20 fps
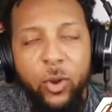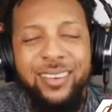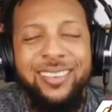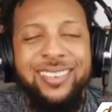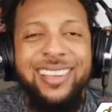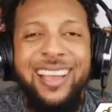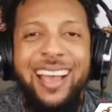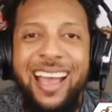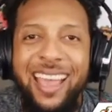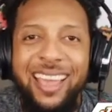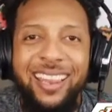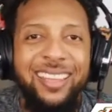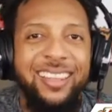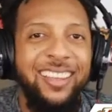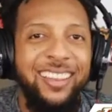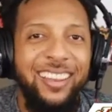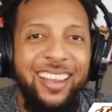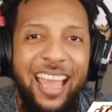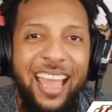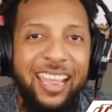It's highly
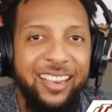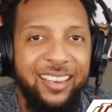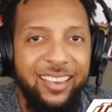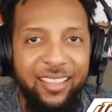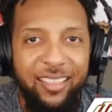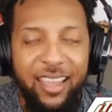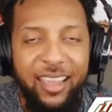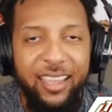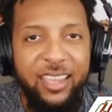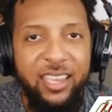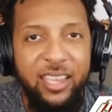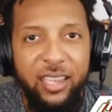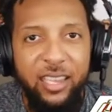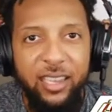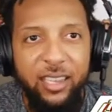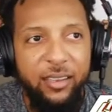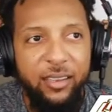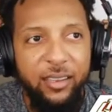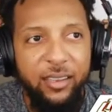unlikely that he,